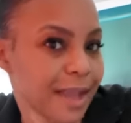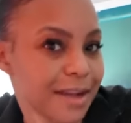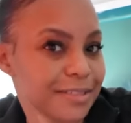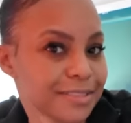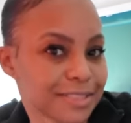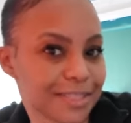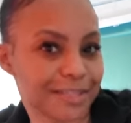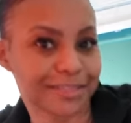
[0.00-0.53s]
I'll
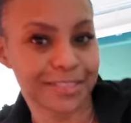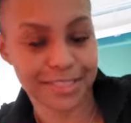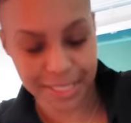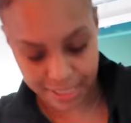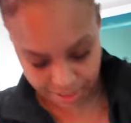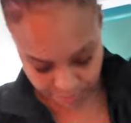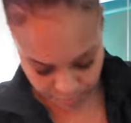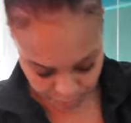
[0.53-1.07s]
see y'all in a
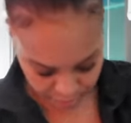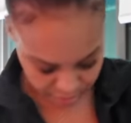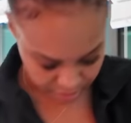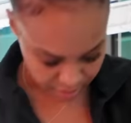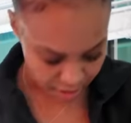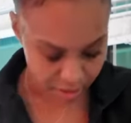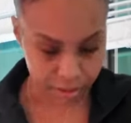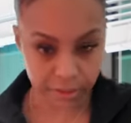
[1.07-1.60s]
second. I'm
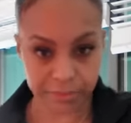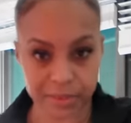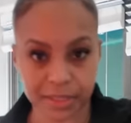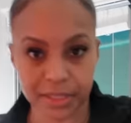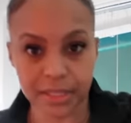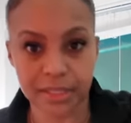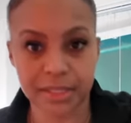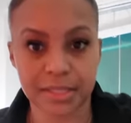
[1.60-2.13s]
breathing it all up in
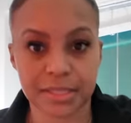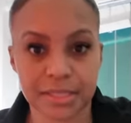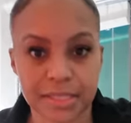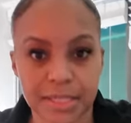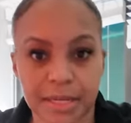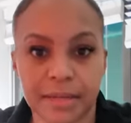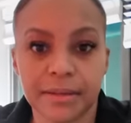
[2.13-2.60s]
your ears and stuff.